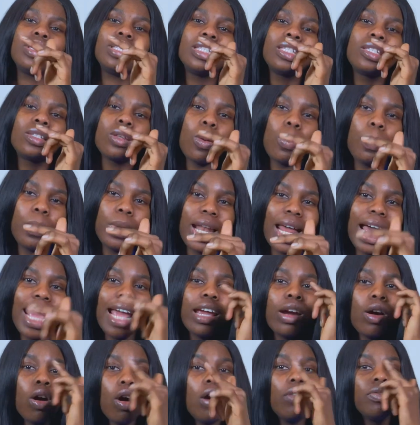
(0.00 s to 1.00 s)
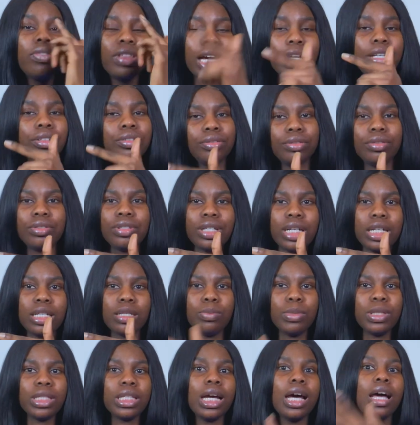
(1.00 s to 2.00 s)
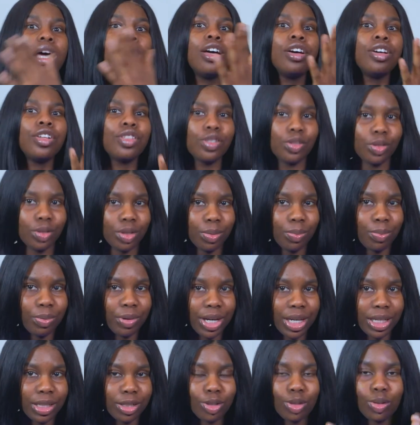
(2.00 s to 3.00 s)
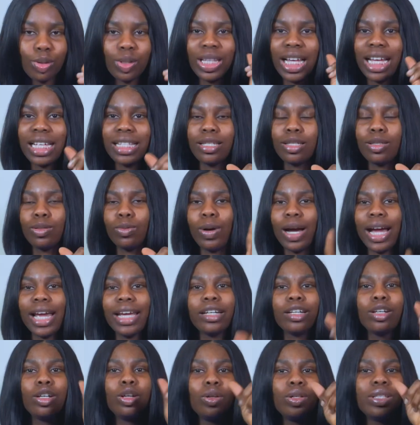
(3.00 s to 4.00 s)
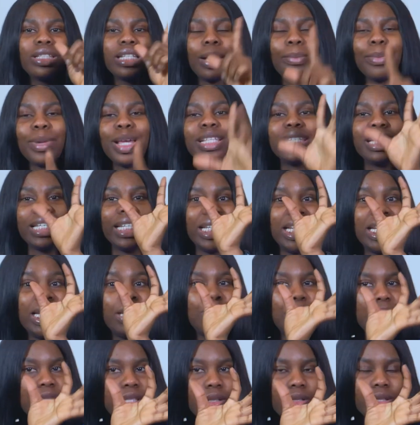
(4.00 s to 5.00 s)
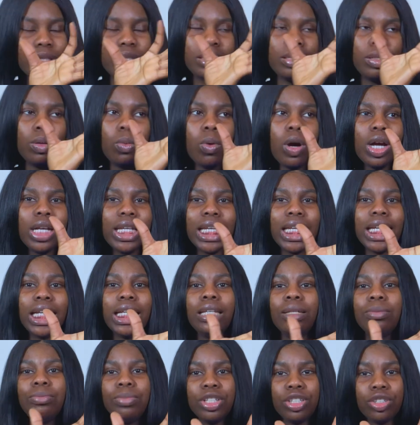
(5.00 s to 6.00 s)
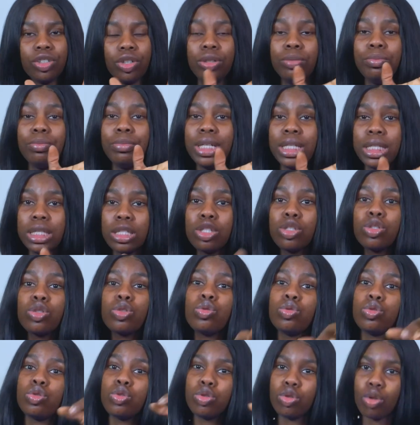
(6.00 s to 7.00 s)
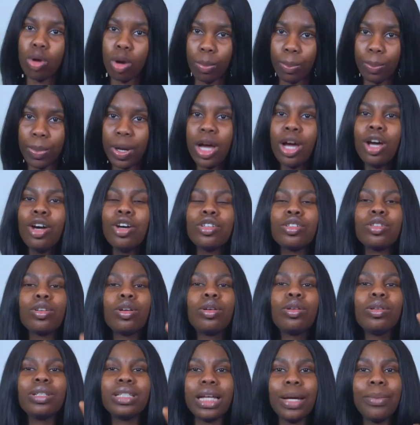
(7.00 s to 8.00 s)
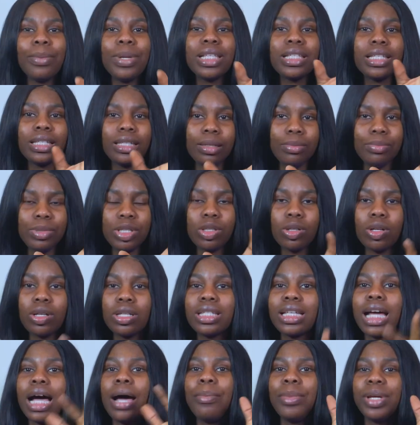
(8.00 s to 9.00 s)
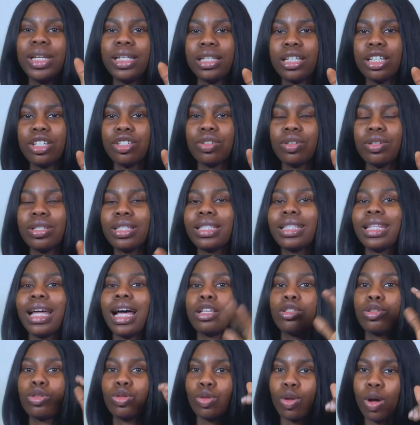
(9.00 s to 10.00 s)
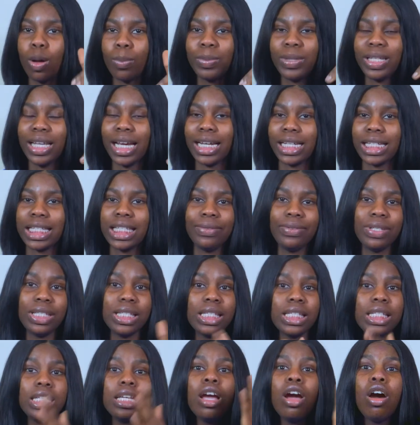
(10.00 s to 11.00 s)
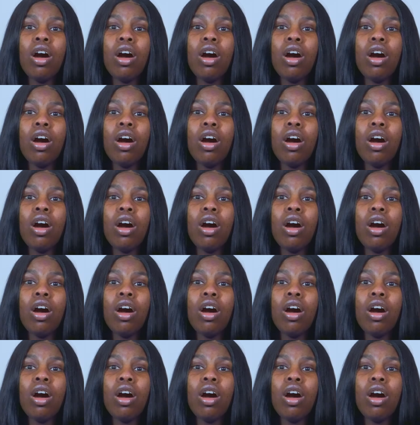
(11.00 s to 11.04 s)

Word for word: the supply of that neurotransmitter to the brain. So that is why glutamate inhibitors, the word inhibition means to stop. So glutamate inhibitors are medications that stop the activity